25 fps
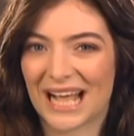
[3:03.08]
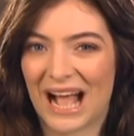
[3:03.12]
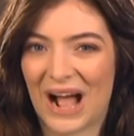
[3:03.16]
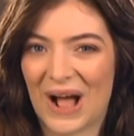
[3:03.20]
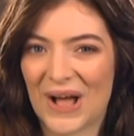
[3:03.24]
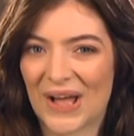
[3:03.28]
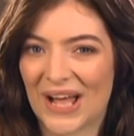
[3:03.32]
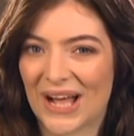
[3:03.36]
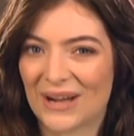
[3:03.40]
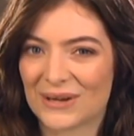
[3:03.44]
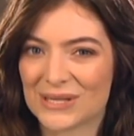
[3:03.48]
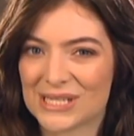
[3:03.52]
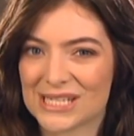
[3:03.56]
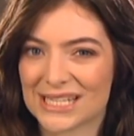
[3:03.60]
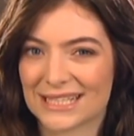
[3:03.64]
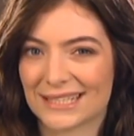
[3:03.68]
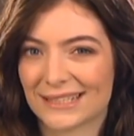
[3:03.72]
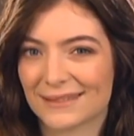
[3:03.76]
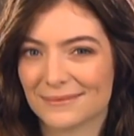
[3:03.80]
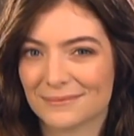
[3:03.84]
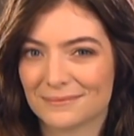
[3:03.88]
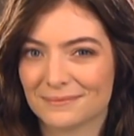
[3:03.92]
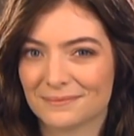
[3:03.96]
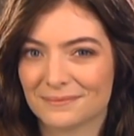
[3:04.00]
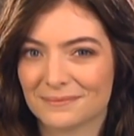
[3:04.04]
out how
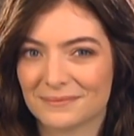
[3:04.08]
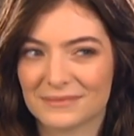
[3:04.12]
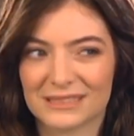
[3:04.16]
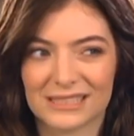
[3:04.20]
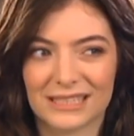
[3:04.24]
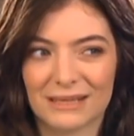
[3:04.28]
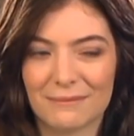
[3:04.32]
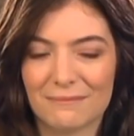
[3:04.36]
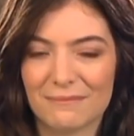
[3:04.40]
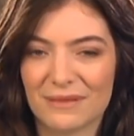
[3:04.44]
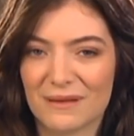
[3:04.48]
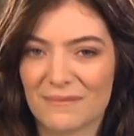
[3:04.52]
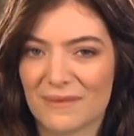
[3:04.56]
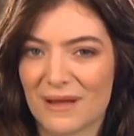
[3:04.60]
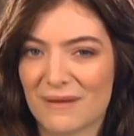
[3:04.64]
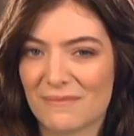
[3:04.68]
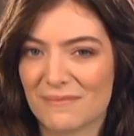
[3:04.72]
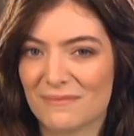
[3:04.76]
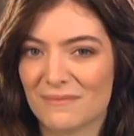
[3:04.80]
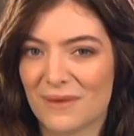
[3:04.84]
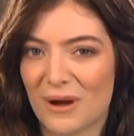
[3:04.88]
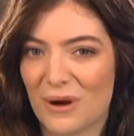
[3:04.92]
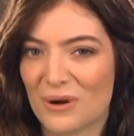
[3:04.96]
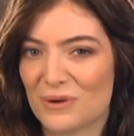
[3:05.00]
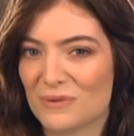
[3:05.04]
to be my
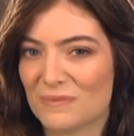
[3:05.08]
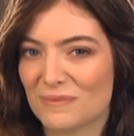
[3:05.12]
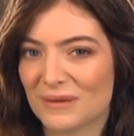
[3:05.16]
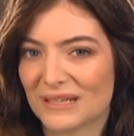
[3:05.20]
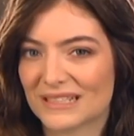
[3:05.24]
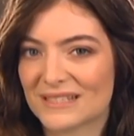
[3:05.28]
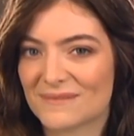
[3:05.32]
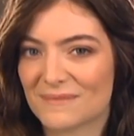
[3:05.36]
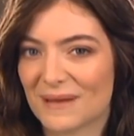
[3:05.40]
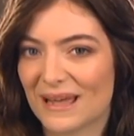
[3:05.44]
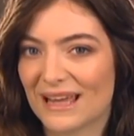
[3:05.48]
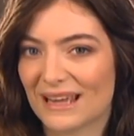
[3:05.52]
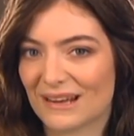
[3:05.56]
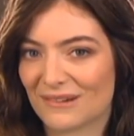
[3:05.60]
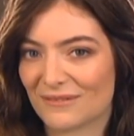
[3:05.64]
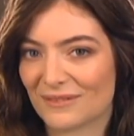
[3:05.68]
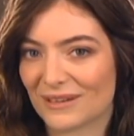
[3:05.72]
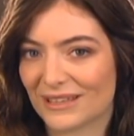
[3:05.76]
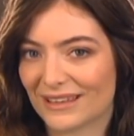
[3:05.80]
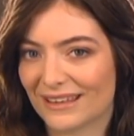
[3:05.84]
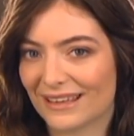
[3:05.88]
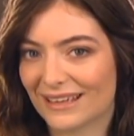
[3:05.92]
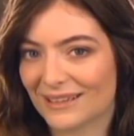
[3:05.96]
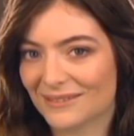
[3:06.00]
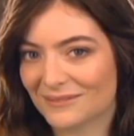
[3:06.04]
own best mate,
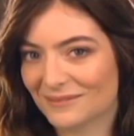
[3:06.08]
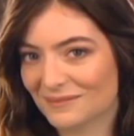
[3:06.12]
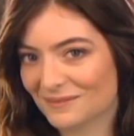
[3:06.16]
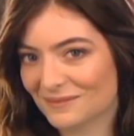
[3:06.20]
really.